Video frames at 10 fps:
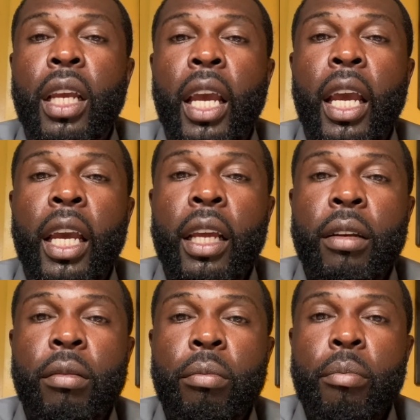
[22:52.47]

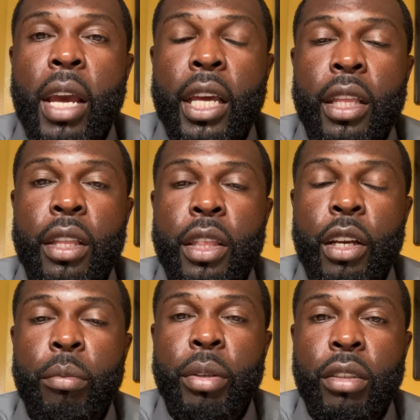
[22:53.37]
and make
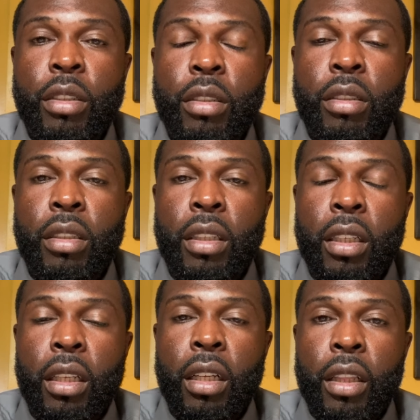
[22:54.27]
their business,
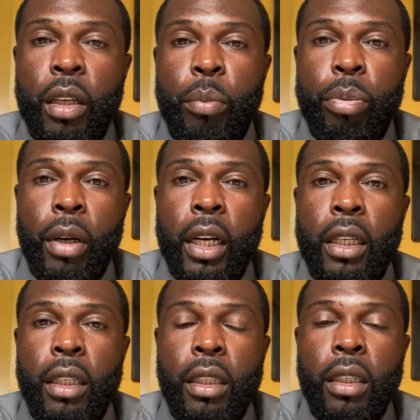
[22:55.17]
their product,
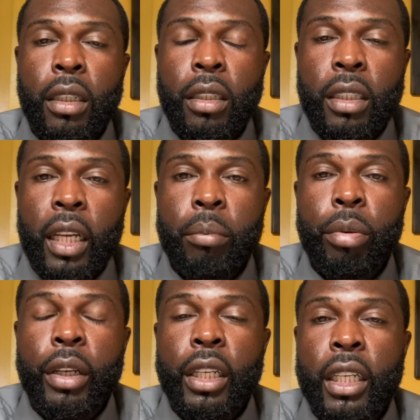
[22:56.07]
under that
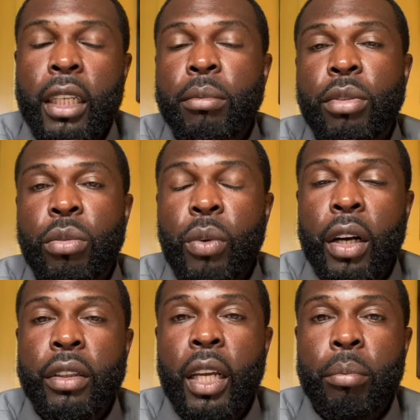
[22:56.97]
brand name. So
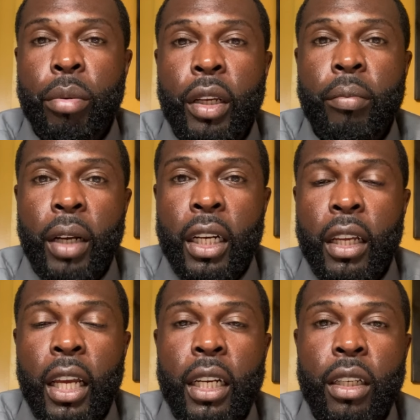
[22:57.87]
while that brand might have
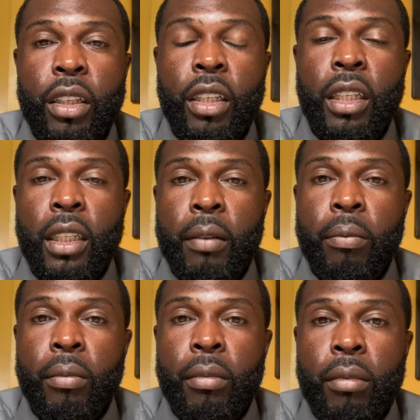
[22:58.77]
had a good
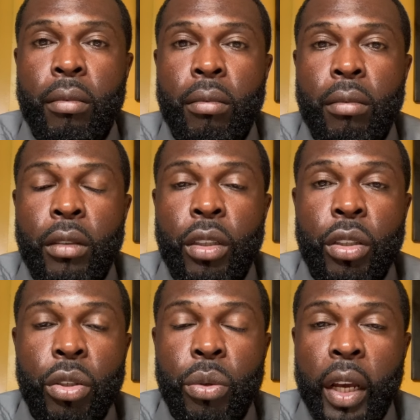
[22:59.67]

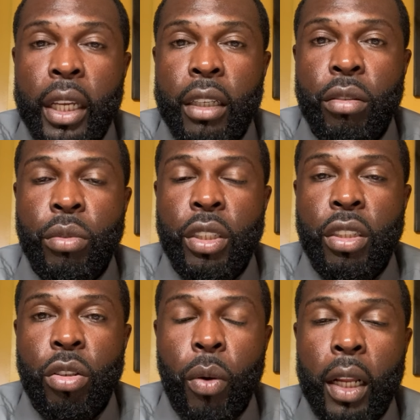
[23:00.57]
QA, which
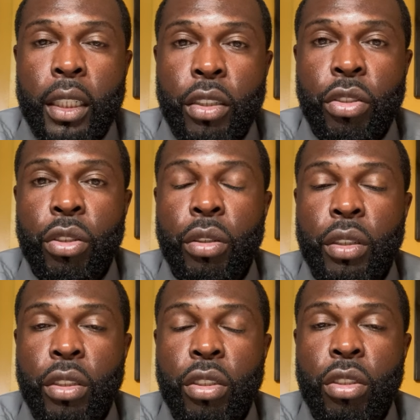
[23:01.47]
is quality
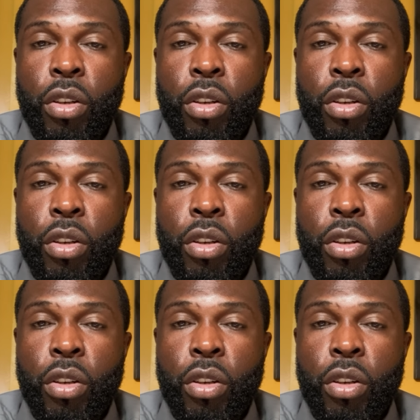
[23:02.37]
assurance,